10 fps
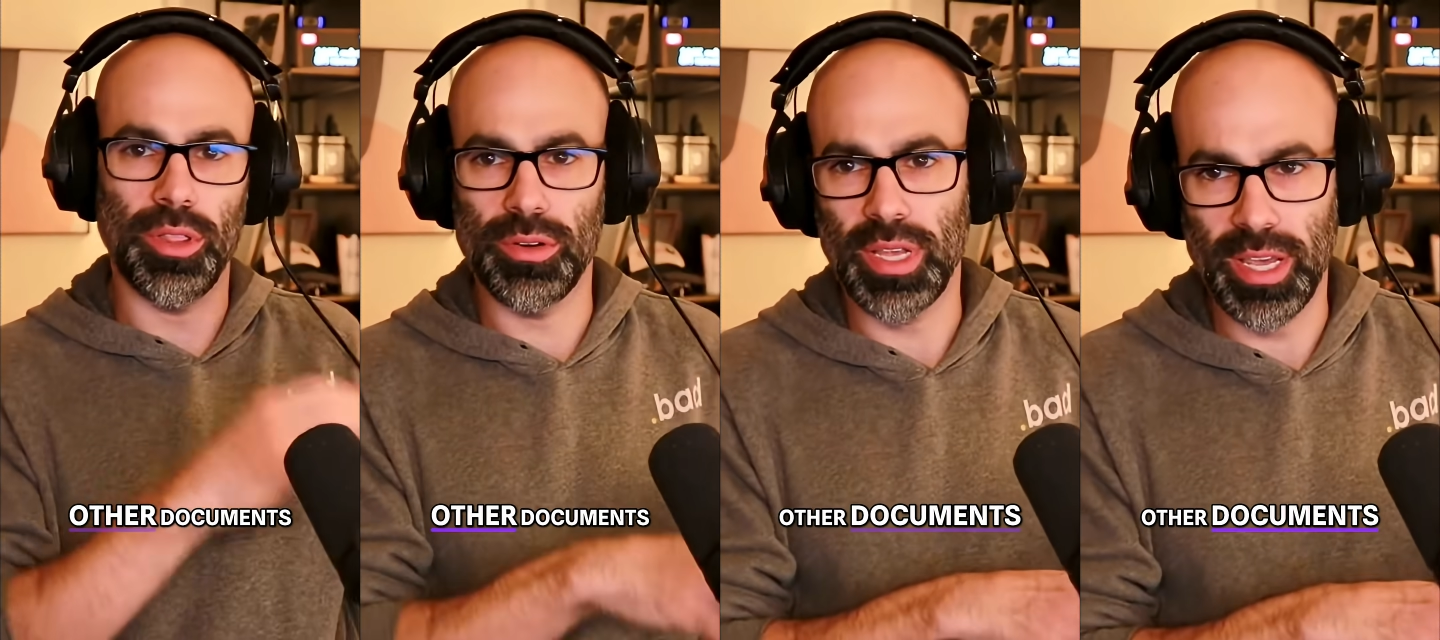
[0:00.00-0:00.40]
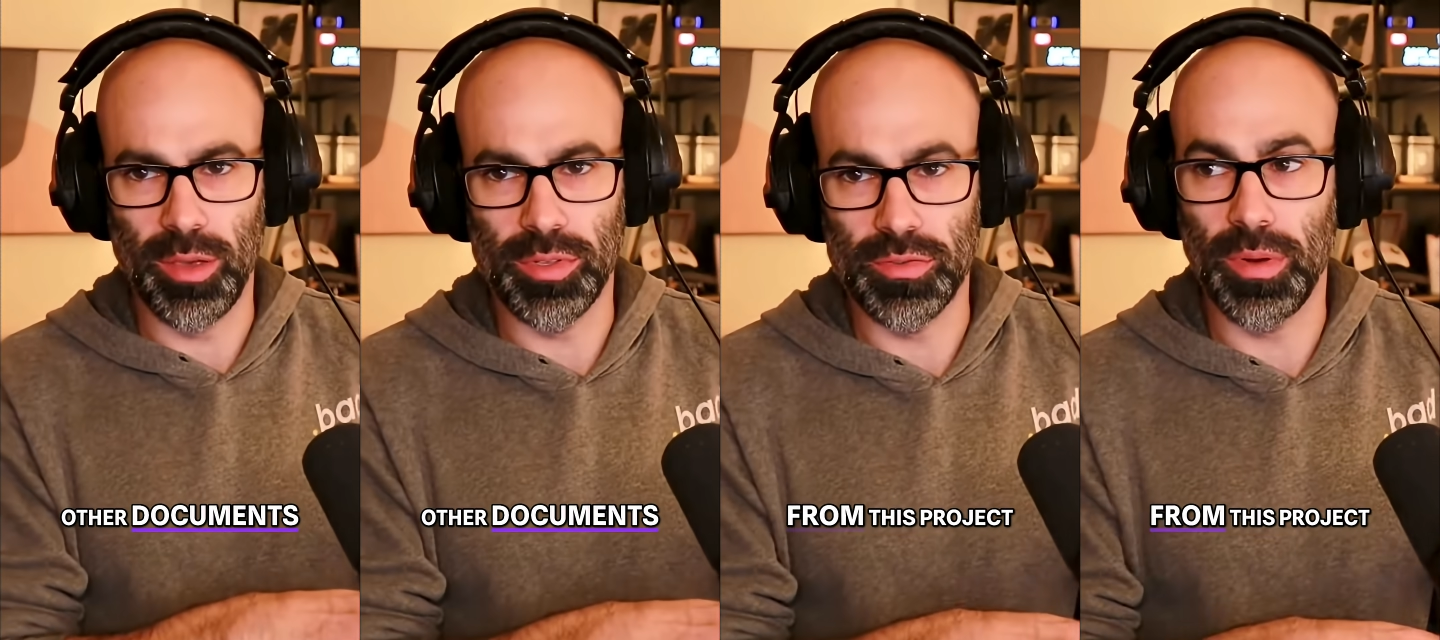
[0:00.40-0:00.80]

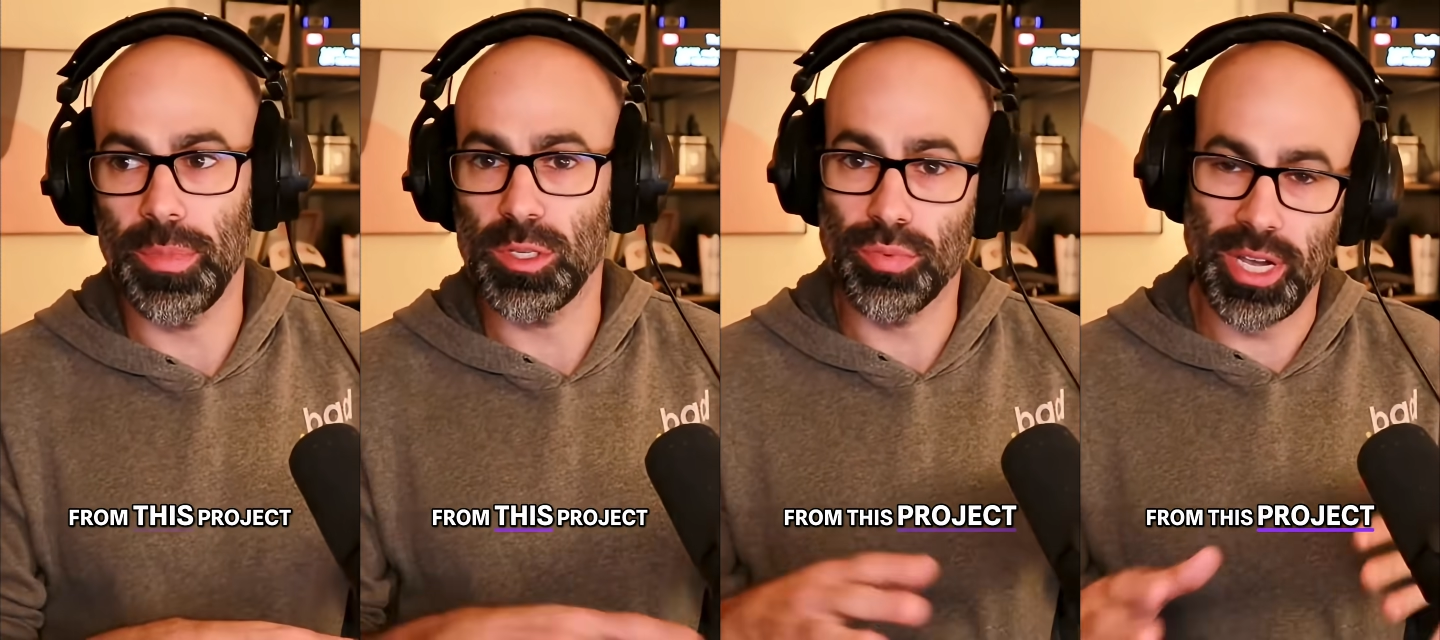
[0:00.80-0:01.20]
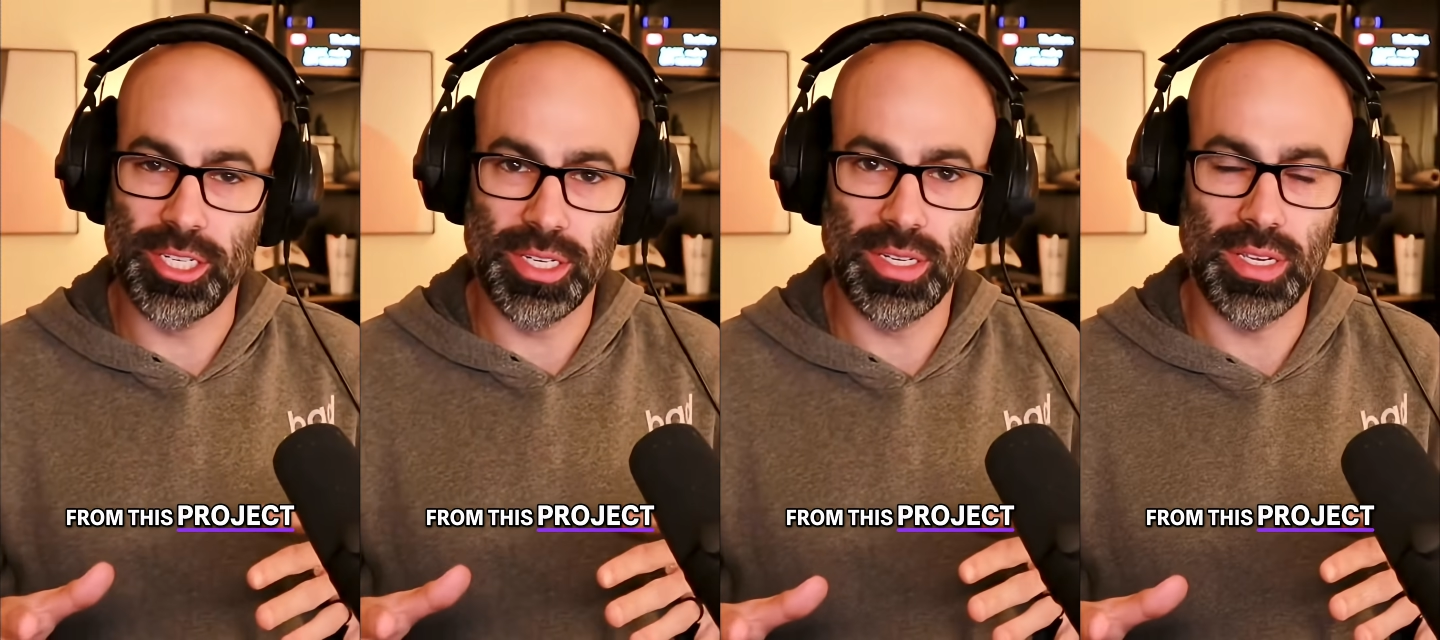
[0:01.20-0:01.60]
documents from this
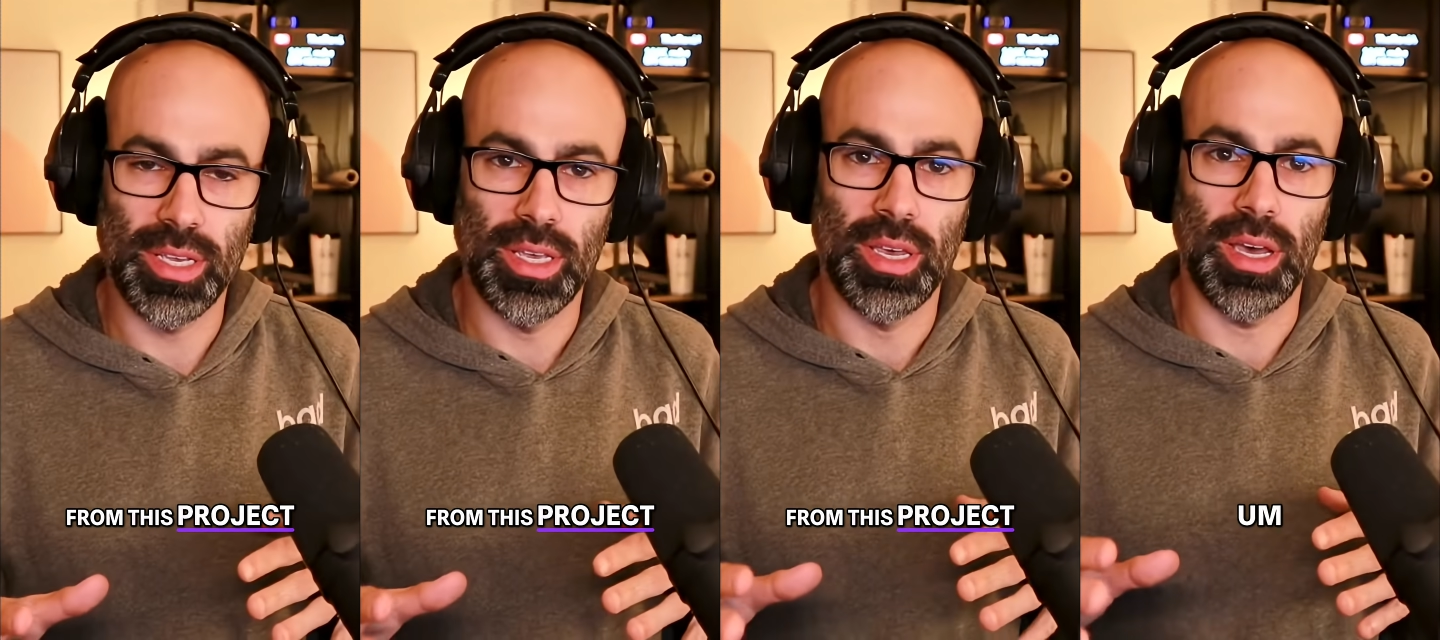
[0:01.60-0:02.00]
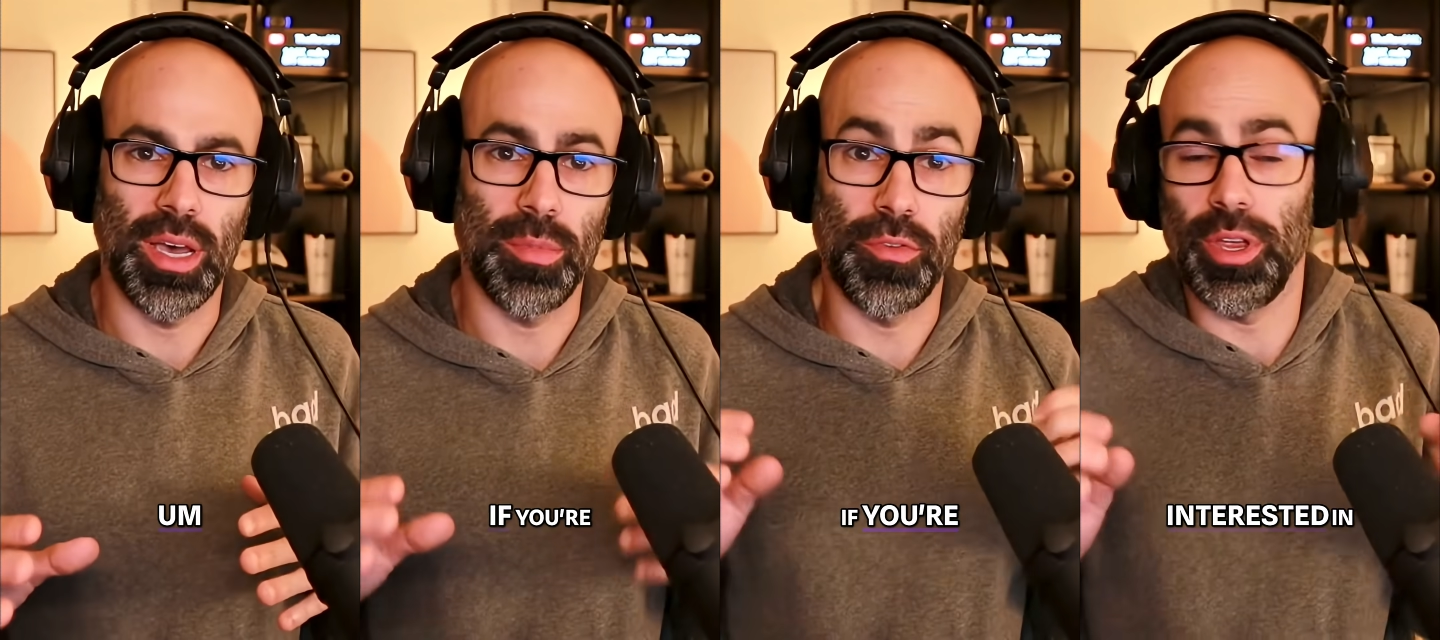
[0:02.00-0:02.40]
project,
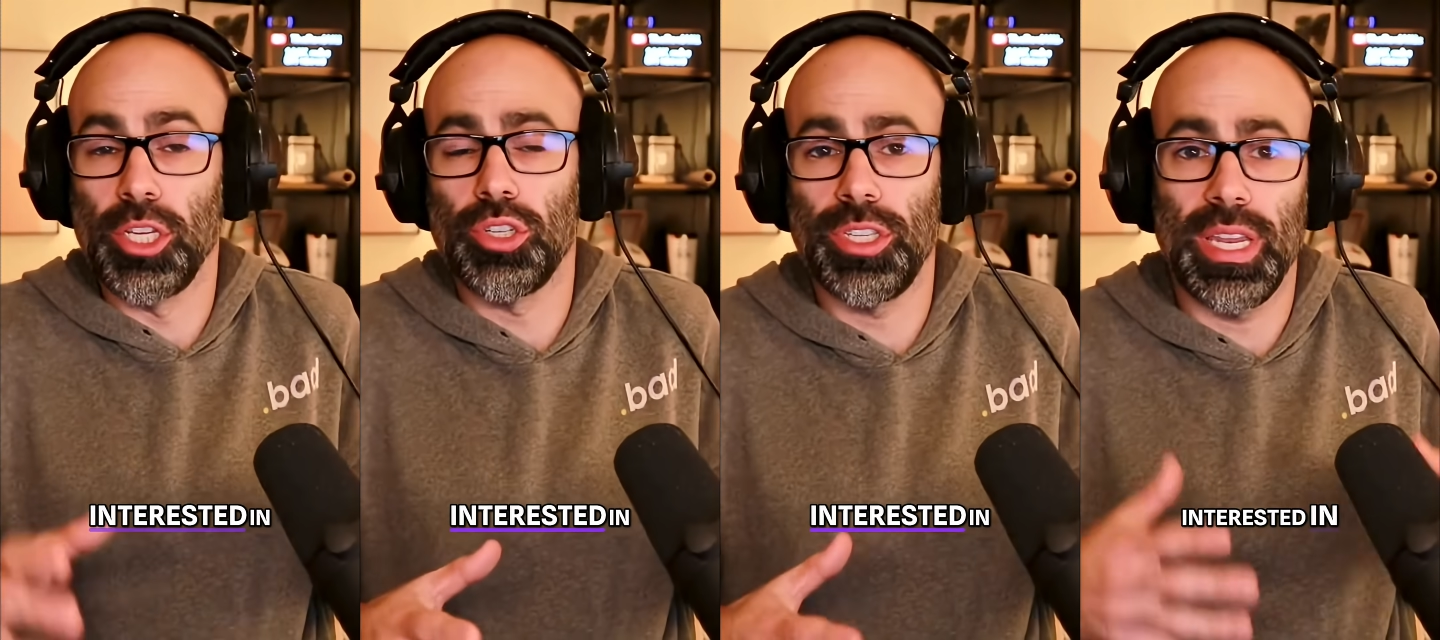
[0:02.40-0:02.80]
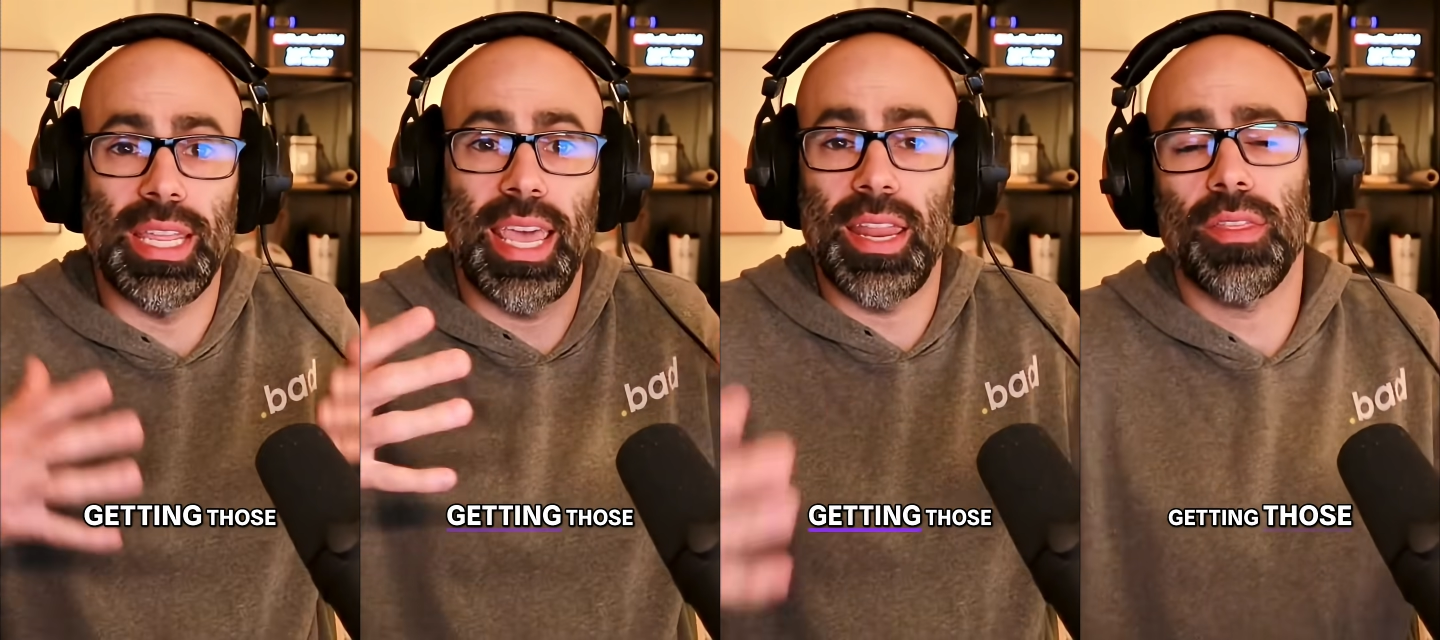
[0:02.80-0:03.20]
um, if you're interested in
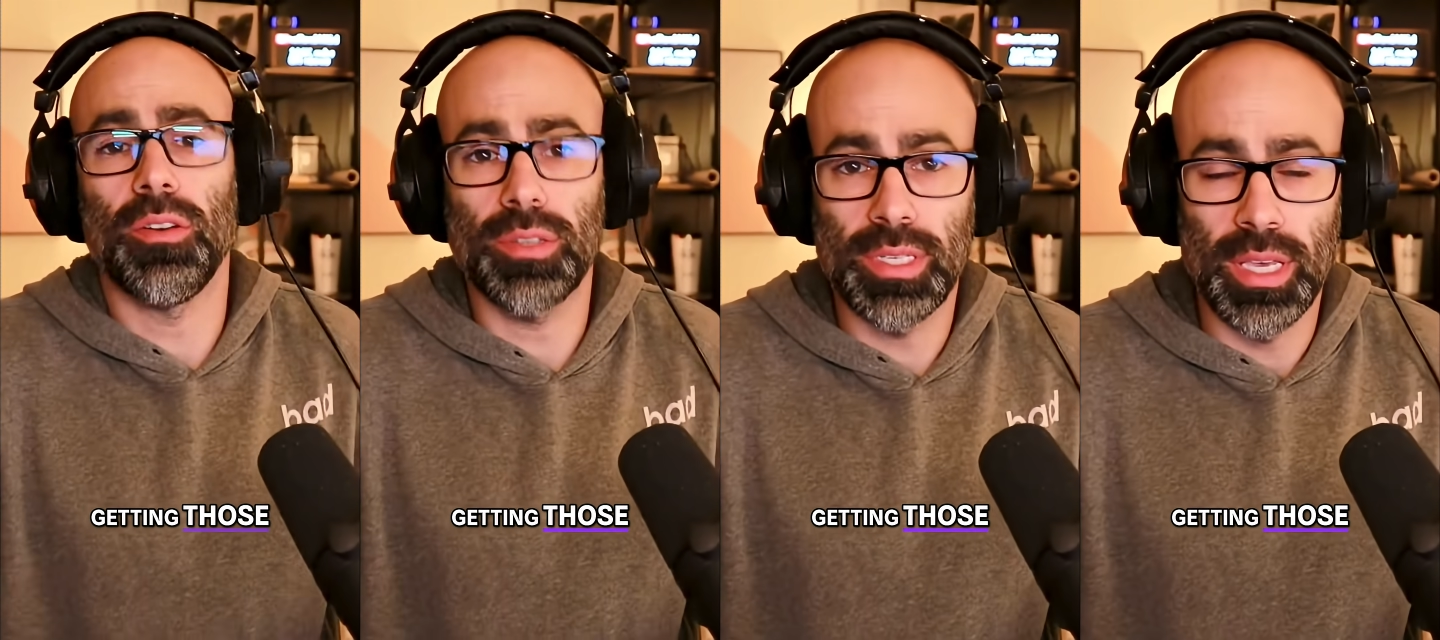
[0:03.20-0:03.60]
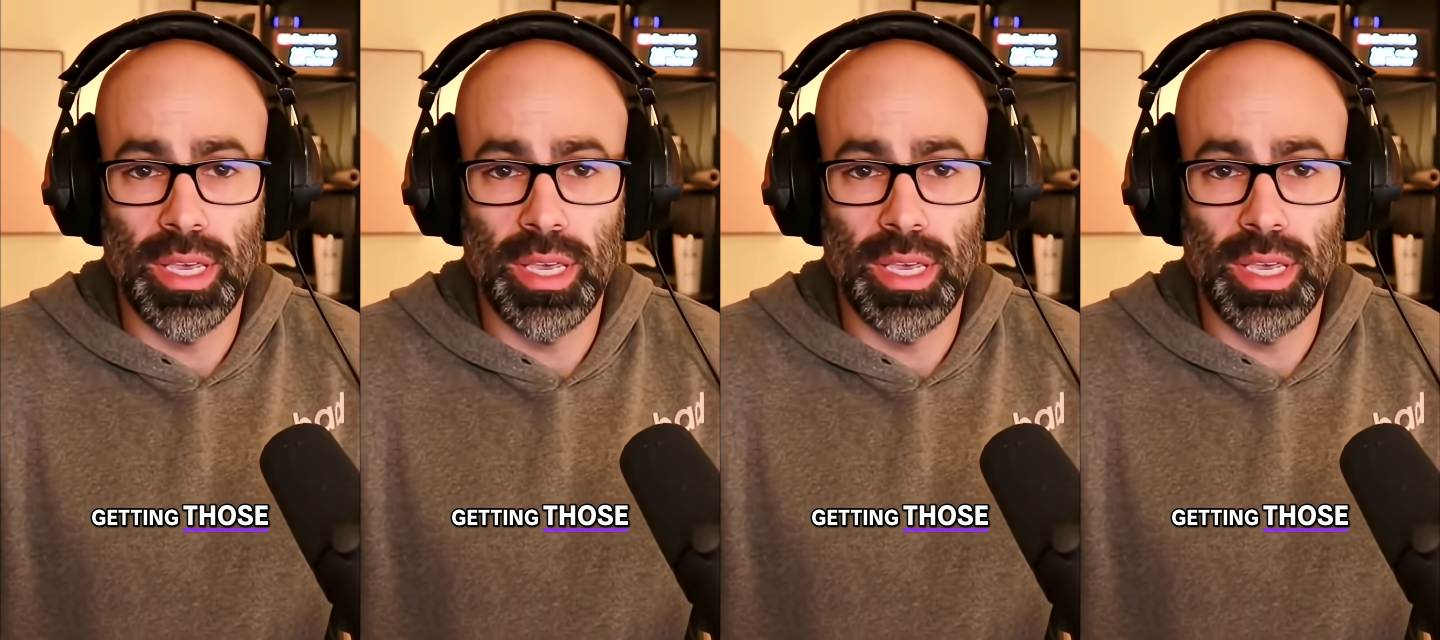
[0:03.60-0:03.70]
getting those,